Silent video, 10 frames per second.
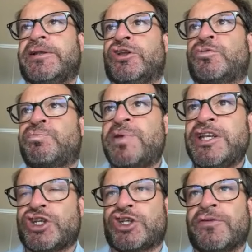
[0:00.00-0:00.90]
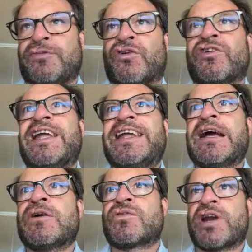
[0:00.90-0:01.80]
speech for the
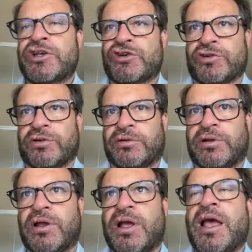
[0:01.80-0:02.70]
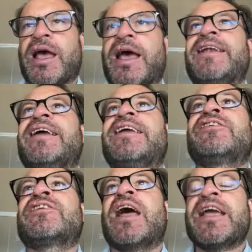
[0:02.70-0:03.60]
inauguration, and
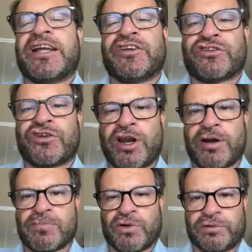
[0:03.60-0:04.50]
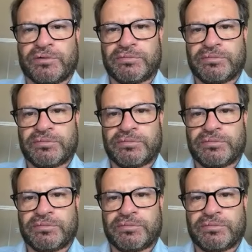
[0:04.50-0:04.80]
it's like a sermon.